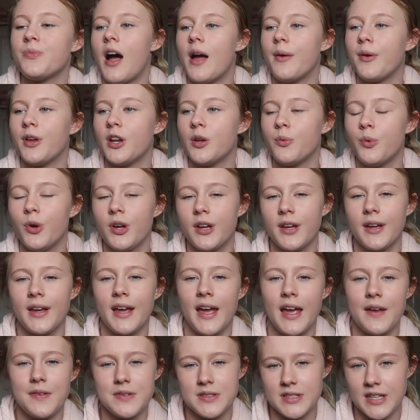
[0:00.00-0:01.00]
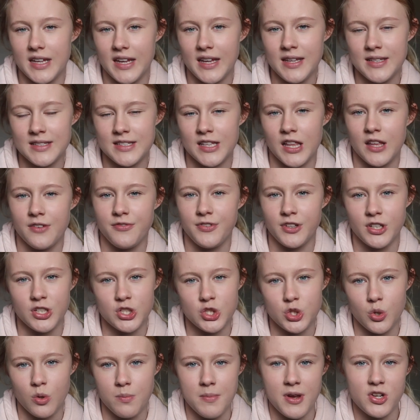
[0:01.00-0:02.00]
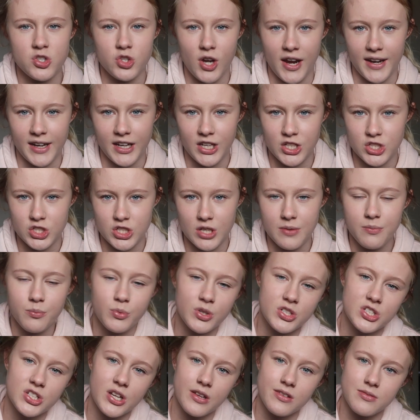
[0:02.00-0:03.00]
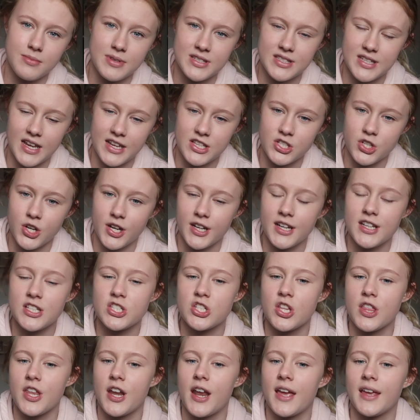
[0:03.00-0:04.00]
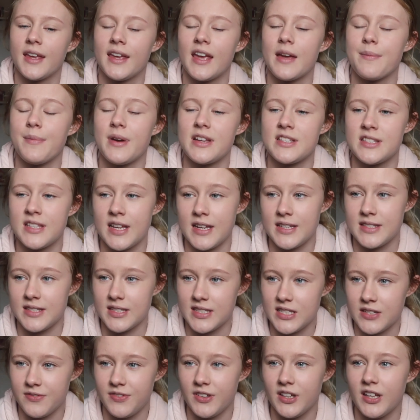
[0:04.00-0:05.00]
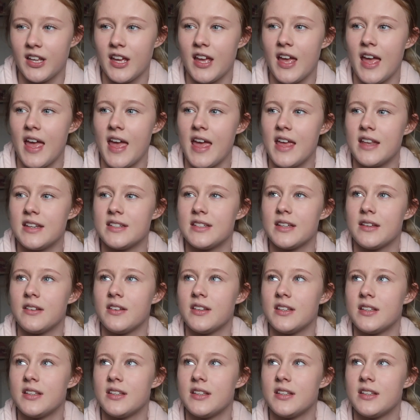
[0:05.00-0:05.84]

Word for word: I'm going to work at K F C until I finish doing my traineeship, which gives me SACE credits so that I can get my SACE certificate and